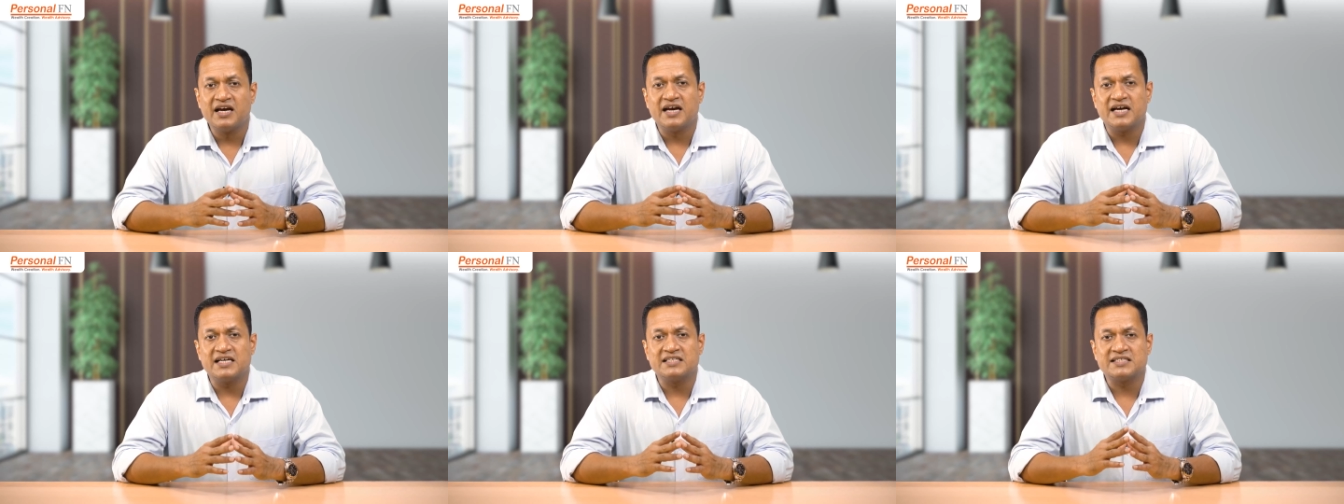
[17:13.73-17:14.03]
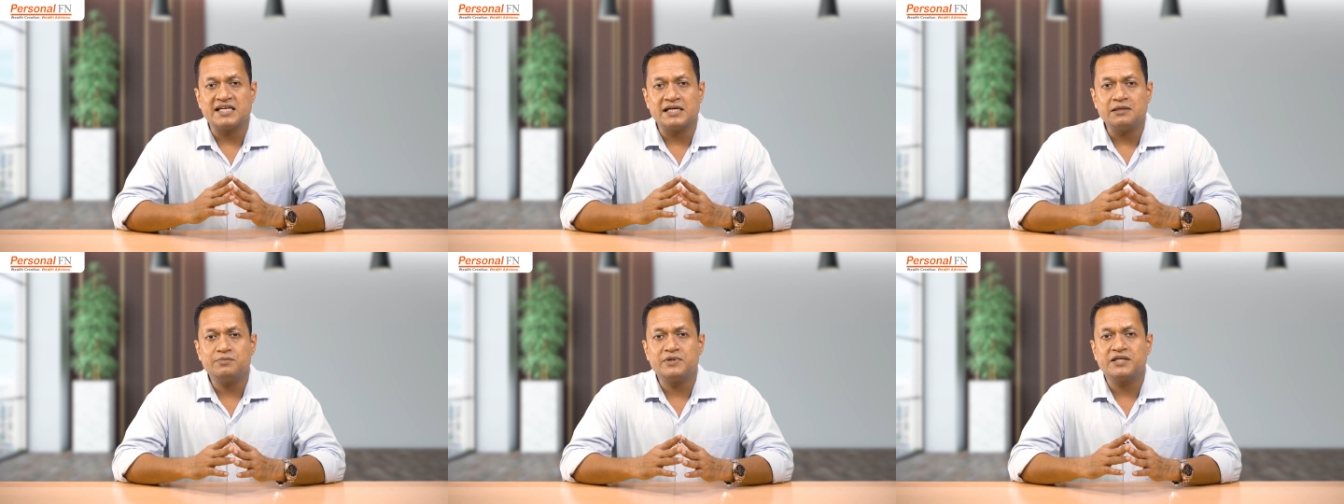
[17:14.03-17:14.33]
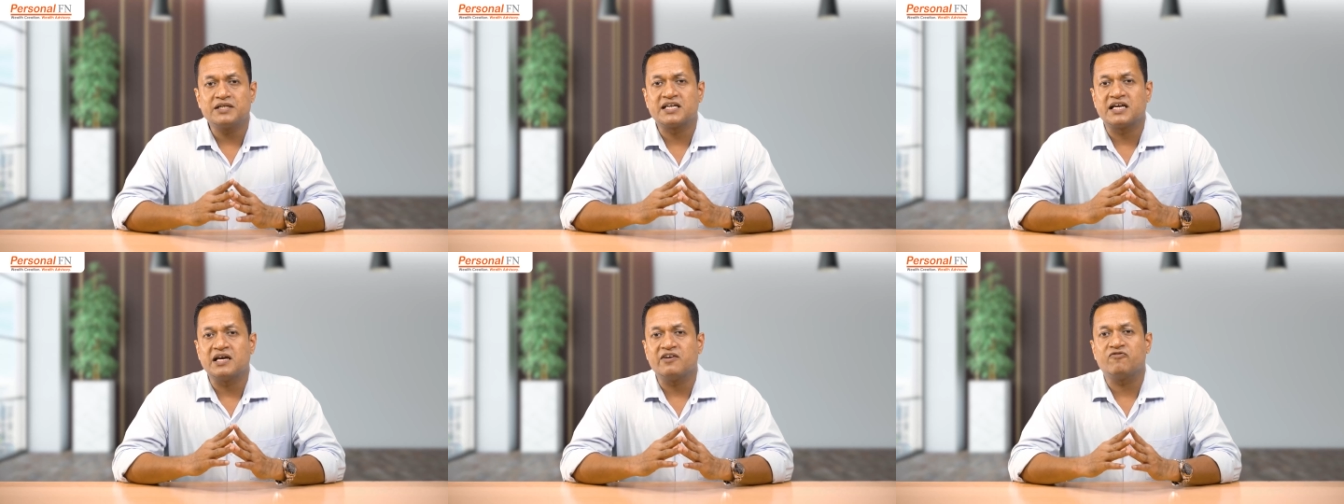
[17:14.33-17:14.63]
has helped
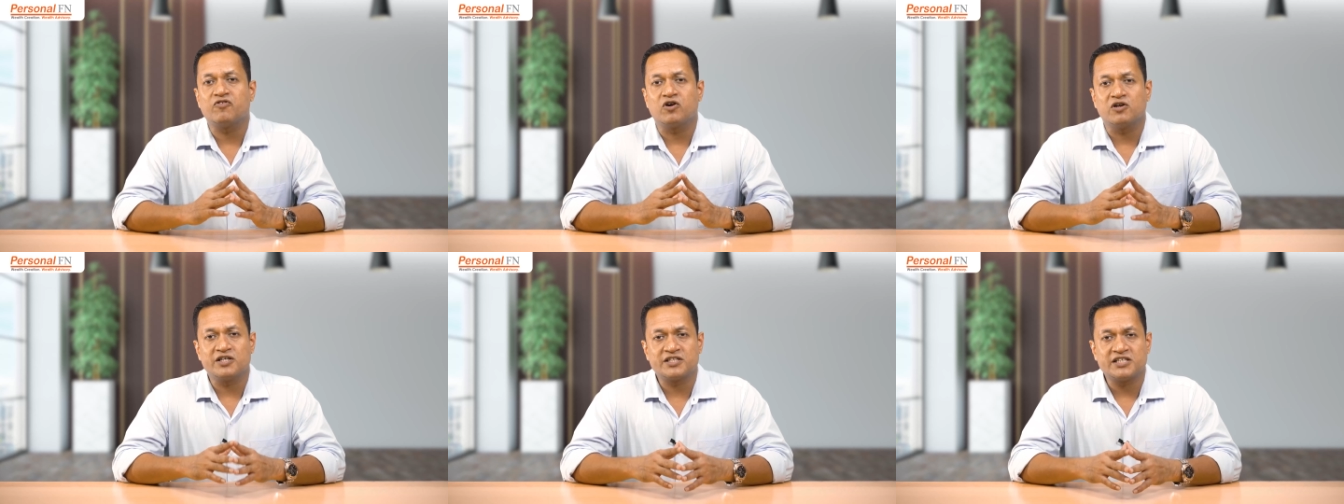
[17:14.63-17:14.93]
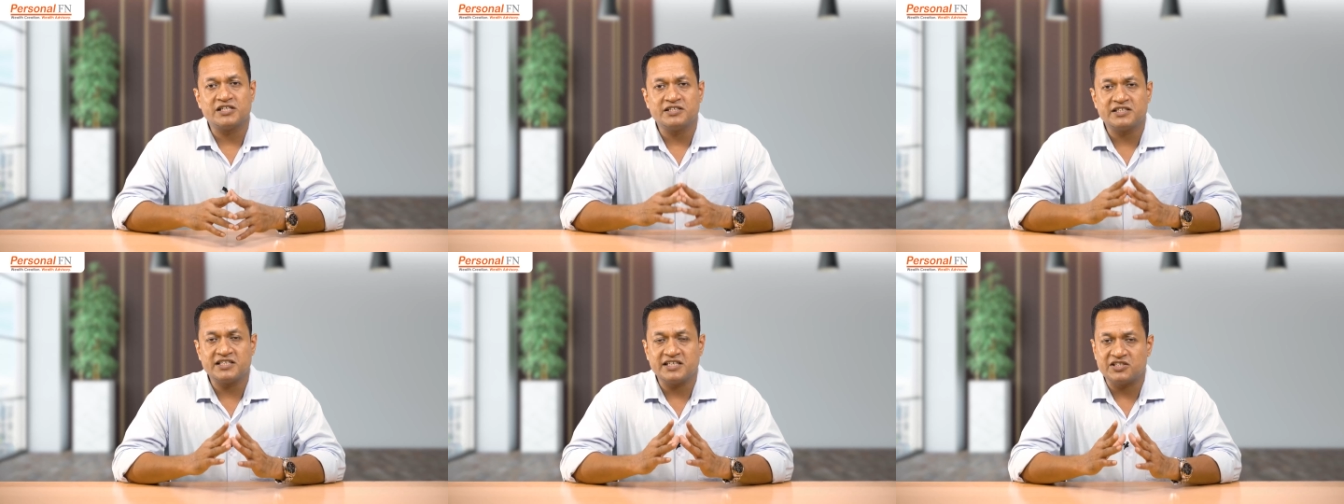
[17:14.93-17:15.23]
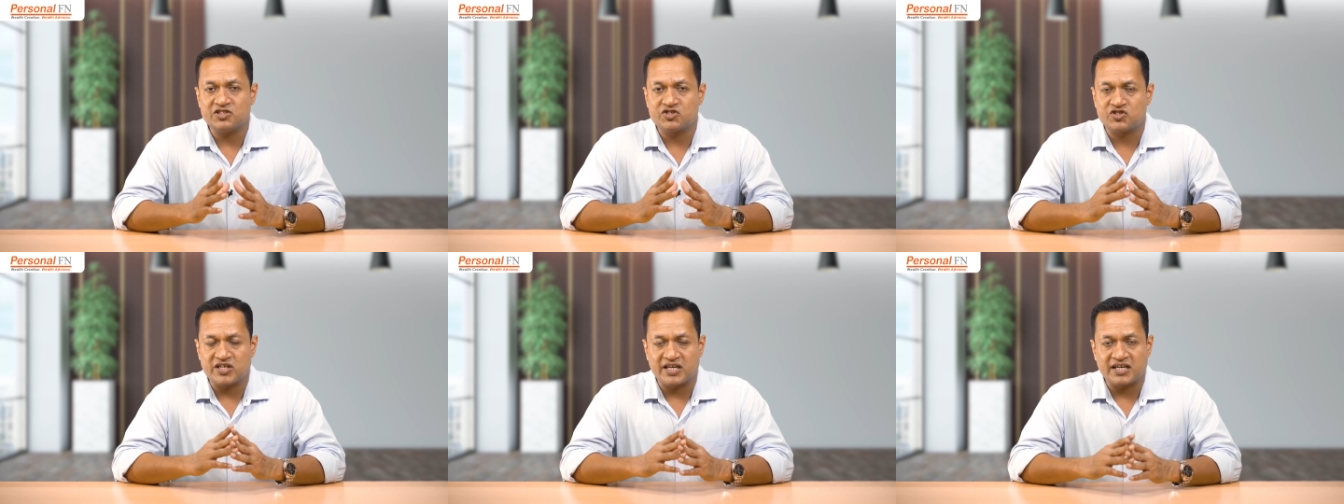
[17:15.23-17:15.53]
it keep volatility
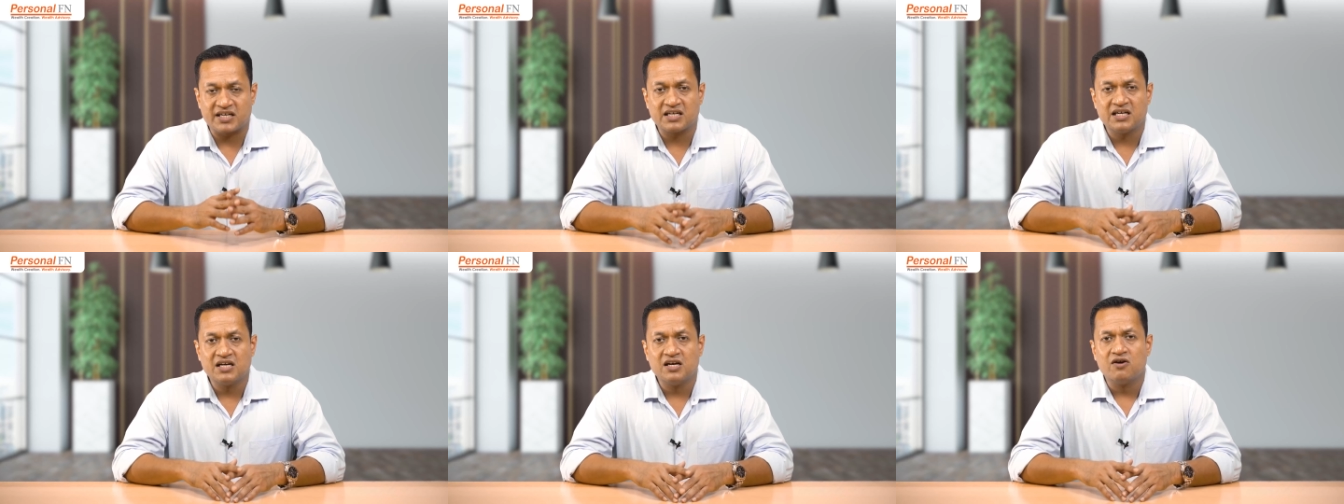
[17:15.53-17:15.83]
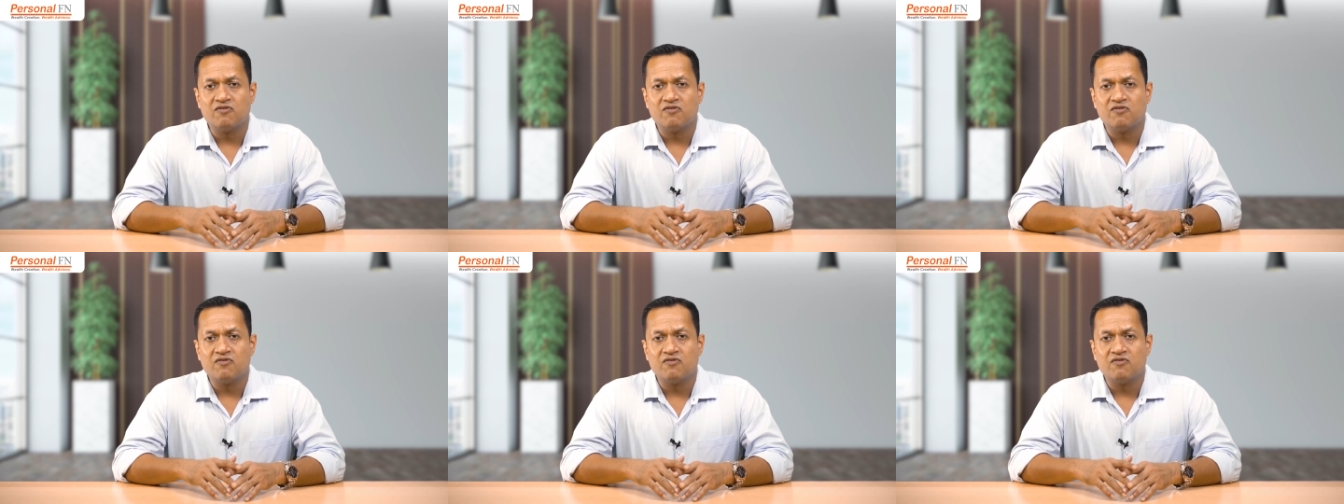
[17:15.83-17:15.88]
in check